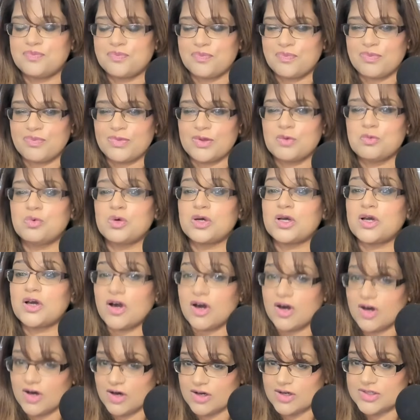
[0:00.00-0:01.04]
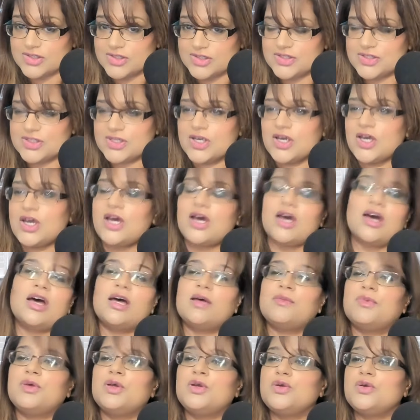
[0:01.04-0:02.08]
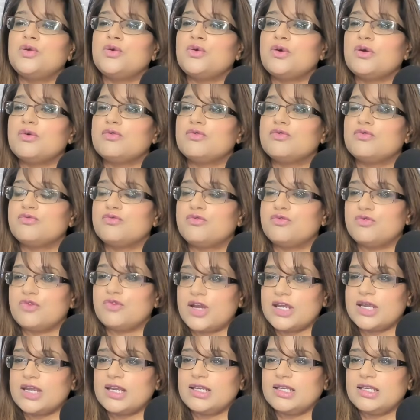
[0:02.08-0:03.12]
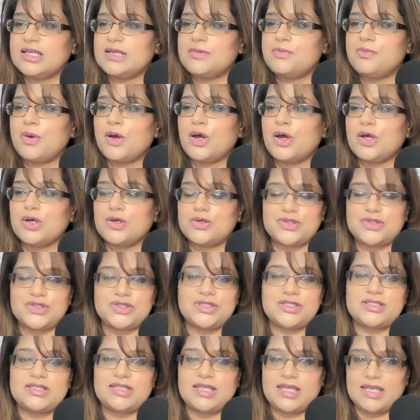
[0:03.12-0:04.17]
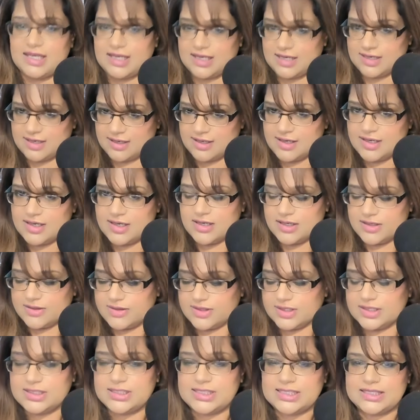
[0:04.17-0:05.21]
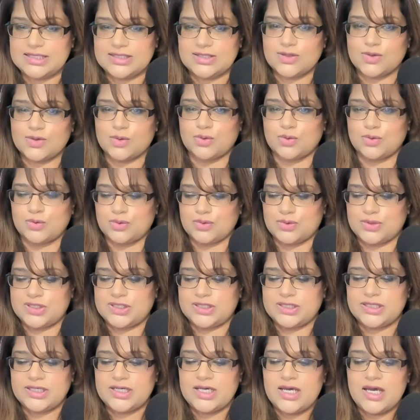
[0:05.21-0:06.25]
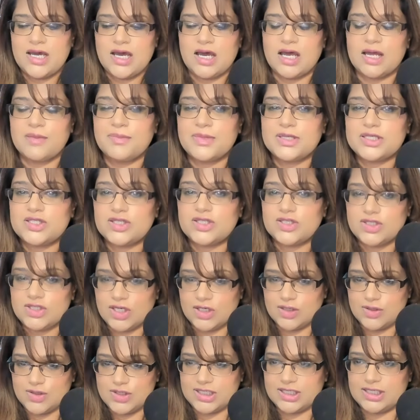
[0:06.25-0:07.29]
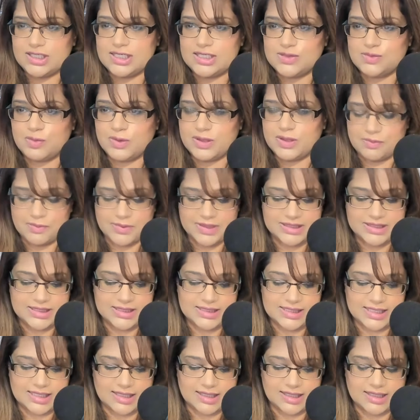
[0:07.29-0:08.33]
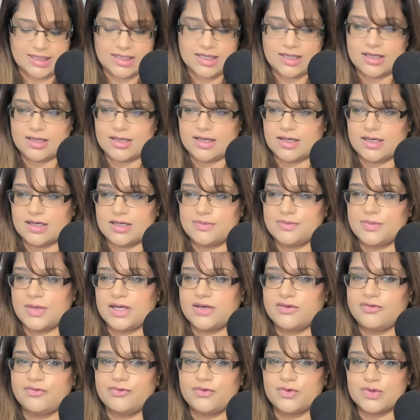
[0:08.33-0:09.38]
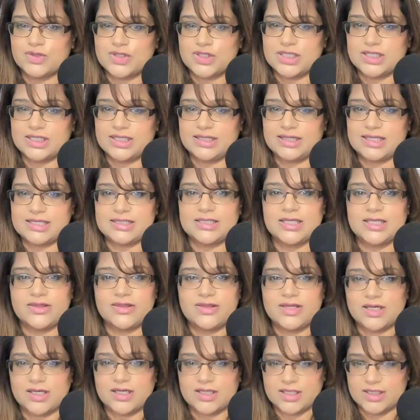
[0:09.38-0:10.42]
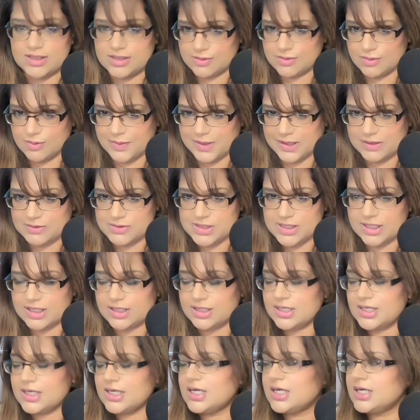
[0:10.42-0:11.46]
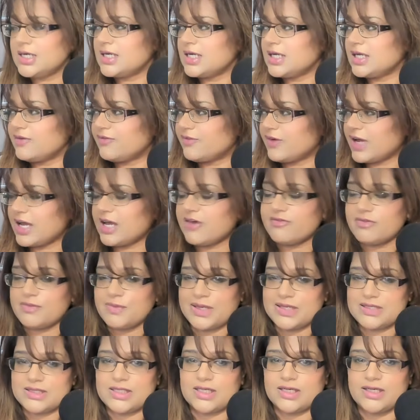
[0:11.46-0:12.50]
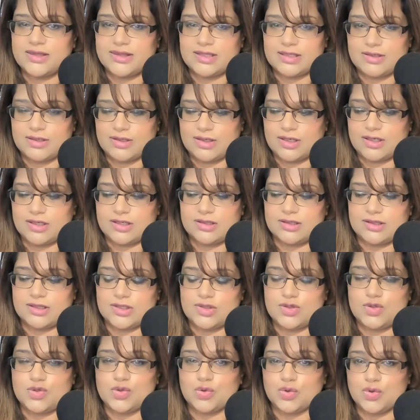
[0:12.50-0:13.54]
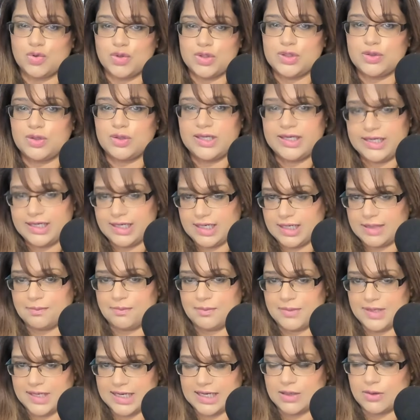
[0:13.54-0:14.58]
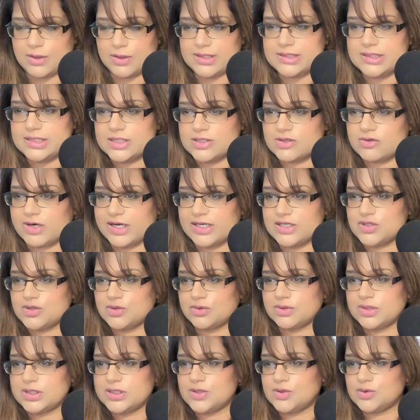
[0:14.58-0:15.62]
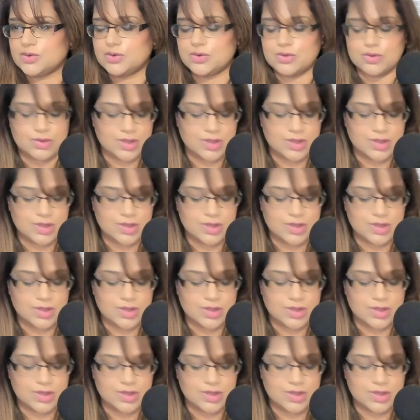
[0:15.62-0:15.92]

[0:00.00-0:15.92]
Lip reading: Wagas, who regularly posts in the Discord. Satoshi is with me today. Unfortunately, there's nothing I can do about it. If I have him outside the door, you'll hear him meow and scratch on the door.